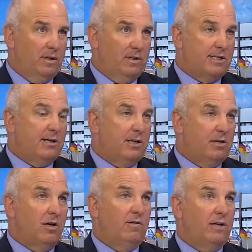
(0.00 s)
the Syrian
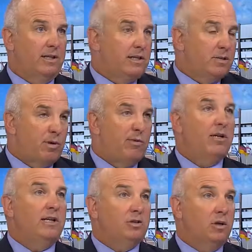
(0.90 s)
conflict, it's
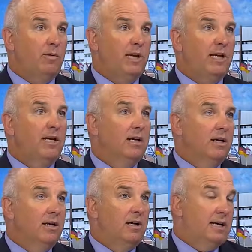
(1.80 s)
primarily Germany
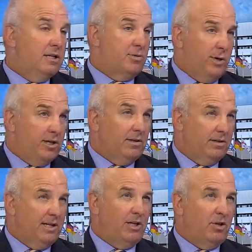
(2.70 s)
and Sweden
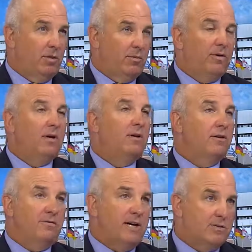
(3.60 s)
in Europe.
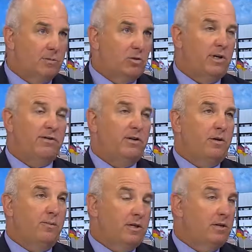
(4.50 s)
The vast majority of other
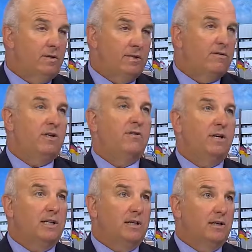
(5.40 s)
European countries have done very
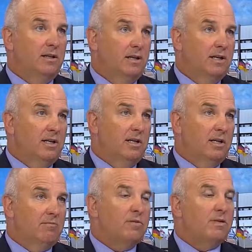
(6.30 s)
little.
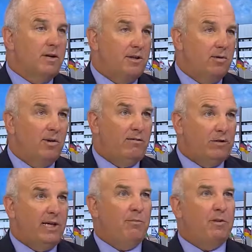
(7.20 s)
So I think we have to
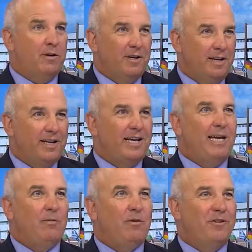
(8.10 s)

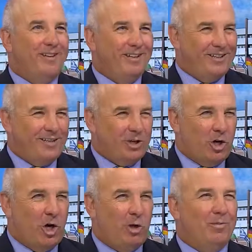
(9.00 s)
keep
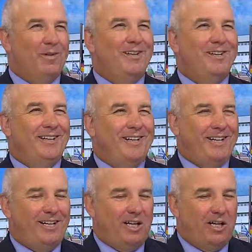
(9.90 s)
calm.
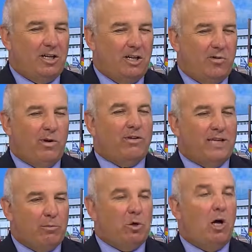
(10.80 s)
We have to
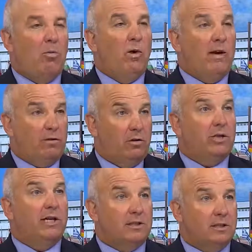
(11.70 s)
keep calm. We have to look
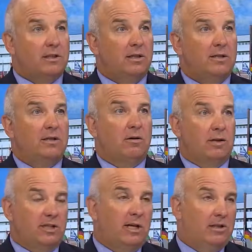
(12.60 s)
at the current
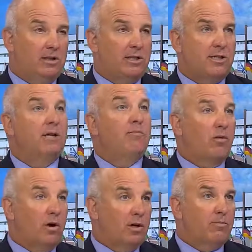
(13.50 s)
challenges in a
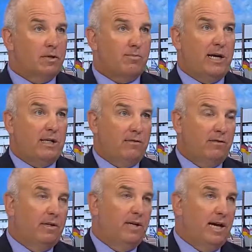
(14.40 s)
broader perspective
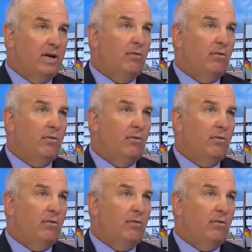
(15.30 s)
and